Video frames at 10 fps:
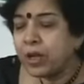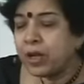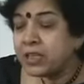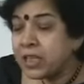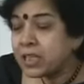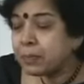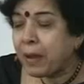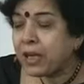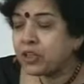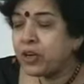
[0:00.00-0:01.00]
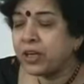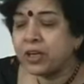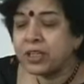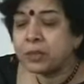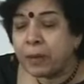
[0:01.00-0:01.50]
uh,
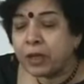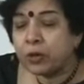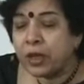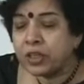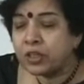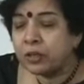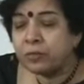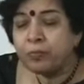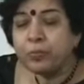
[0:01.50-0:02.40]
dispassionately speculative,